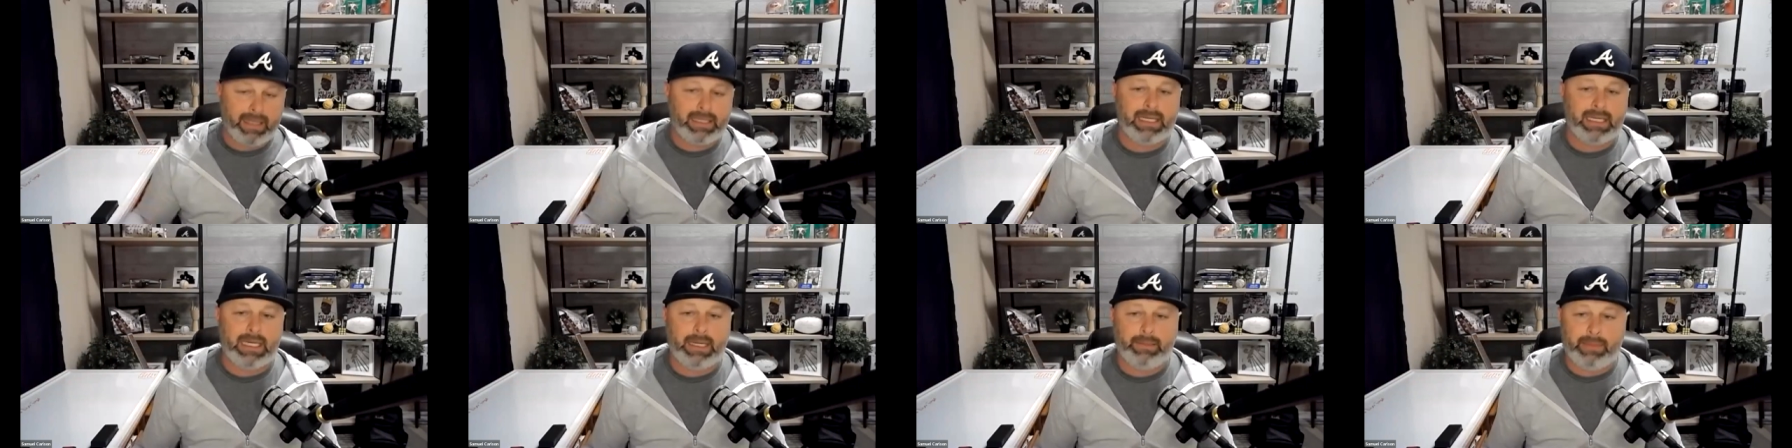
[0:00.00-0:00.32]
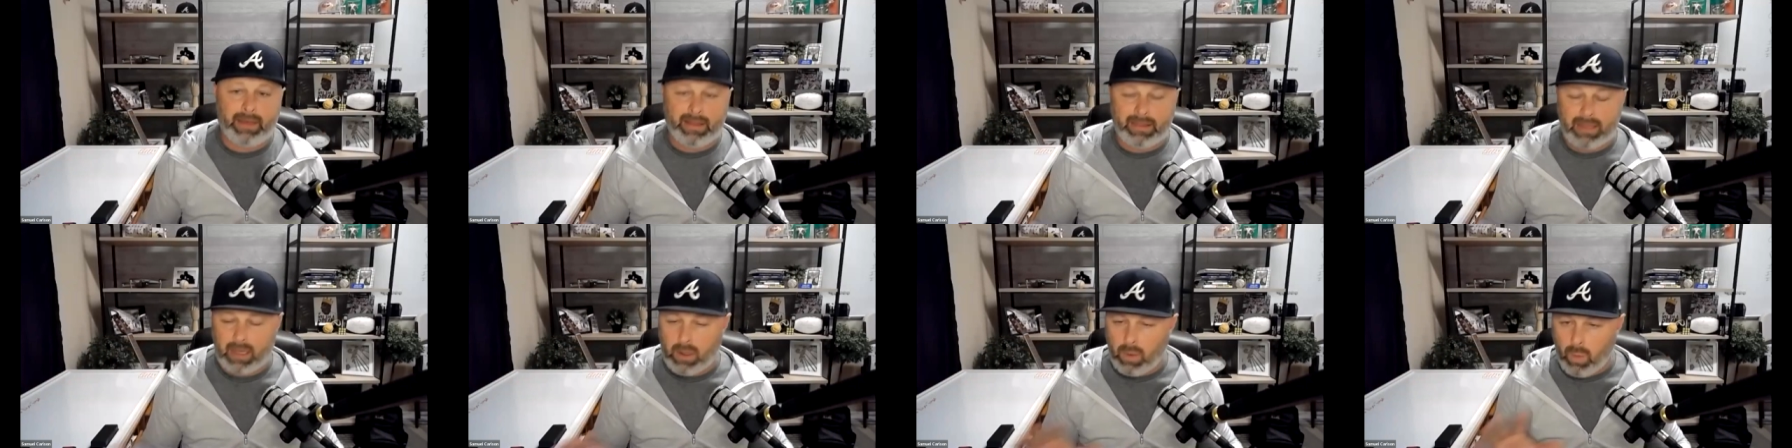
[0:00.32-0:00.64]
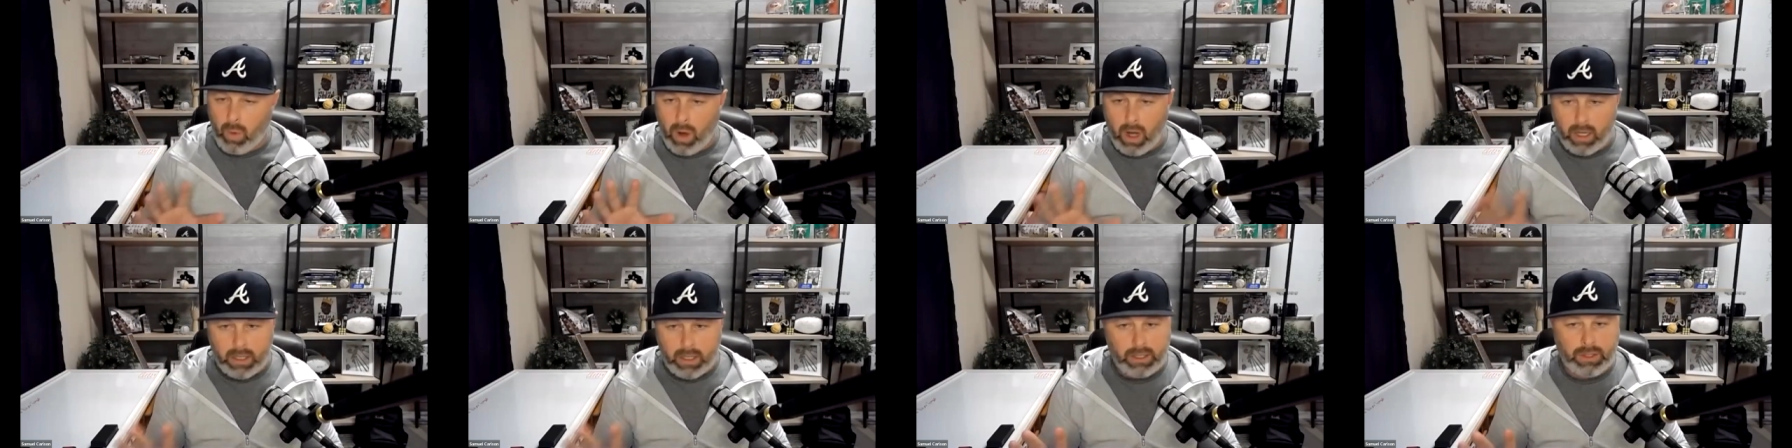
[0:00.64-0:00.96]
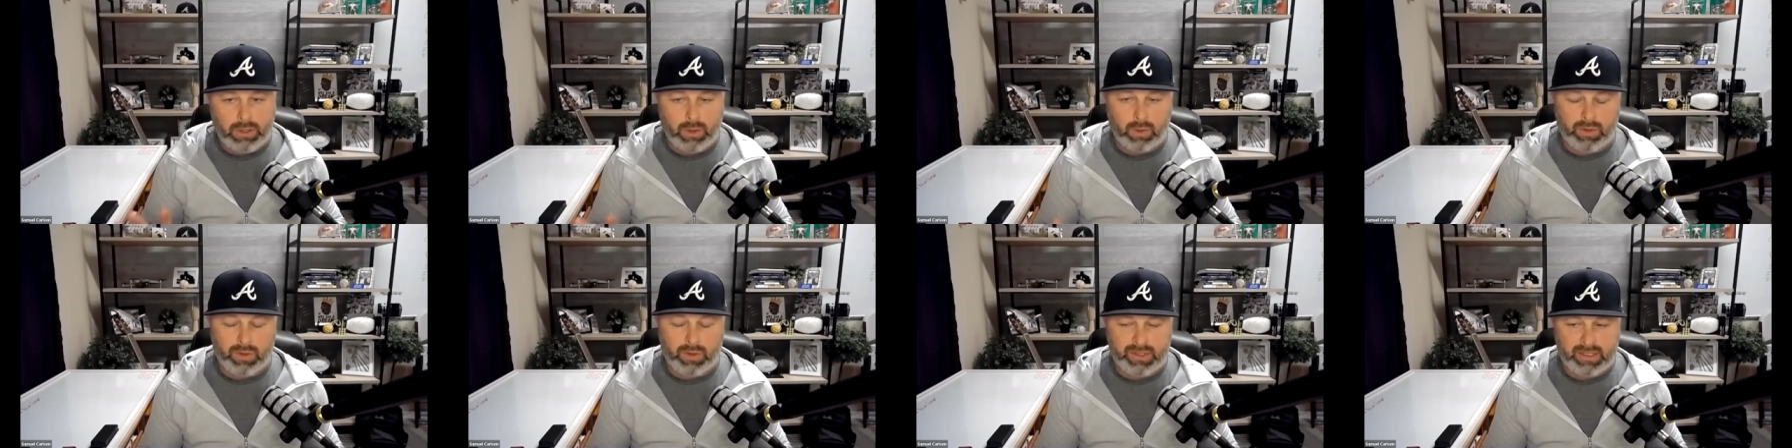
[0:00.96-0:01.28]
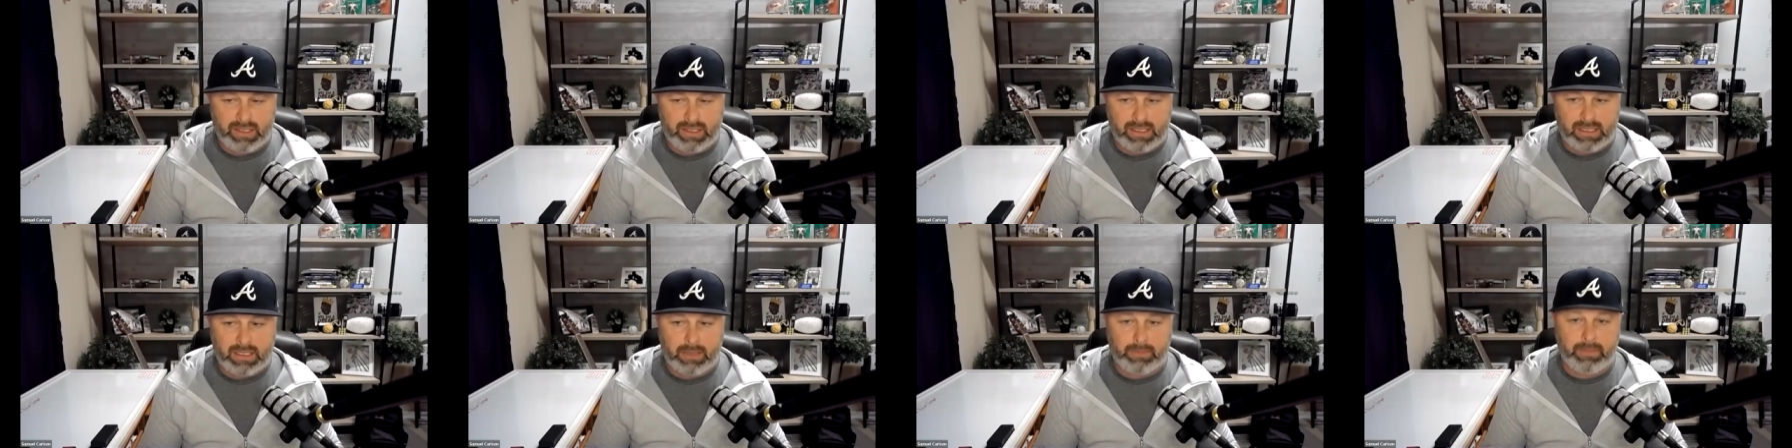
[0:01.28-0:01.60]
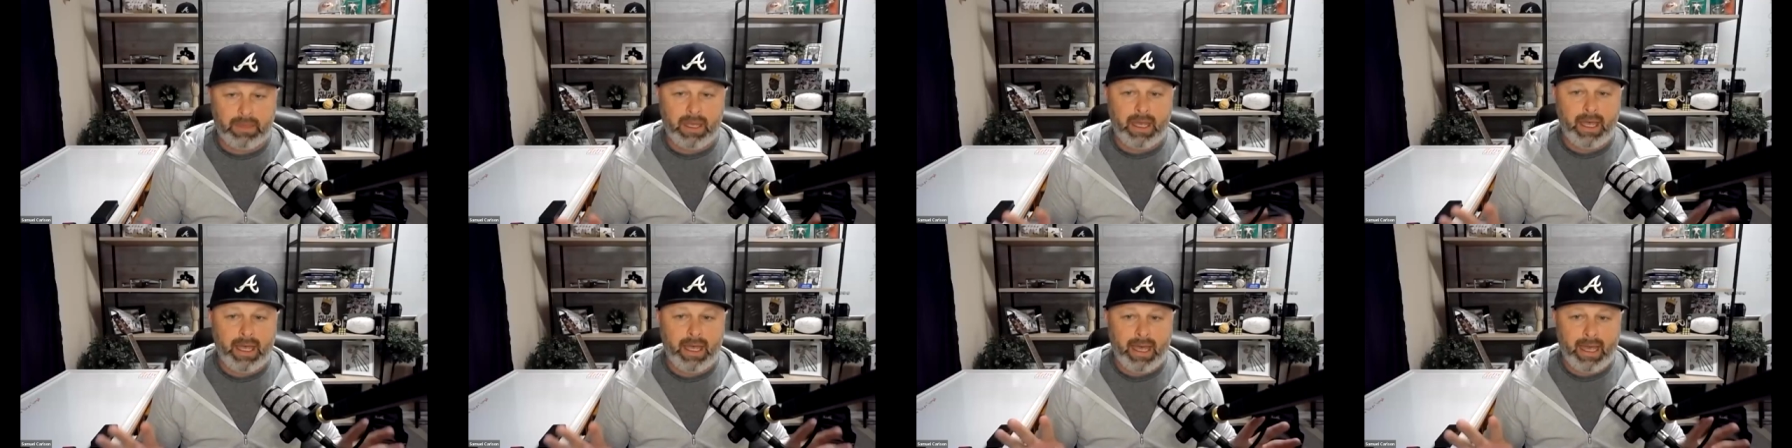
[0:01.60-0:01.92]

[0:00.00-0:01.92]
team and they'll walk you through our system